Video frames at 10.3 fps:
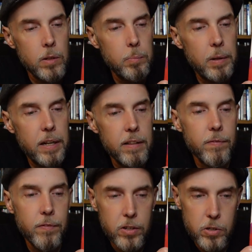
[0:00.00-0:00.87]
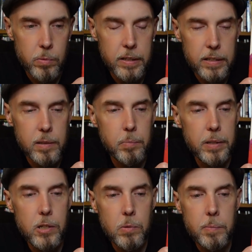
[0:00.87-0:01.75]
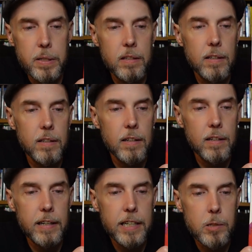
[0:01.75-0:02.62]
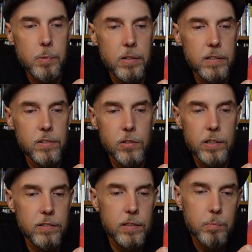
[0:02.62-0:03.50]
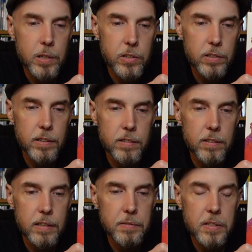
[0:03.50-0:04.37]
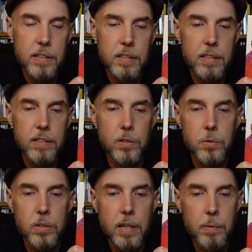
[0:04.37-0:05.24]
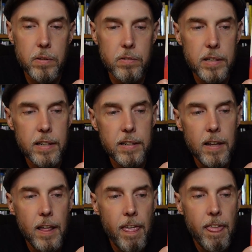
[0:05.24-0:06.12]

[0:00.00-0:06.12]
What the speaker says: So the plot of the first one is a policewoman, expert and instructor in martial arts, leaves the city to stay with her dad,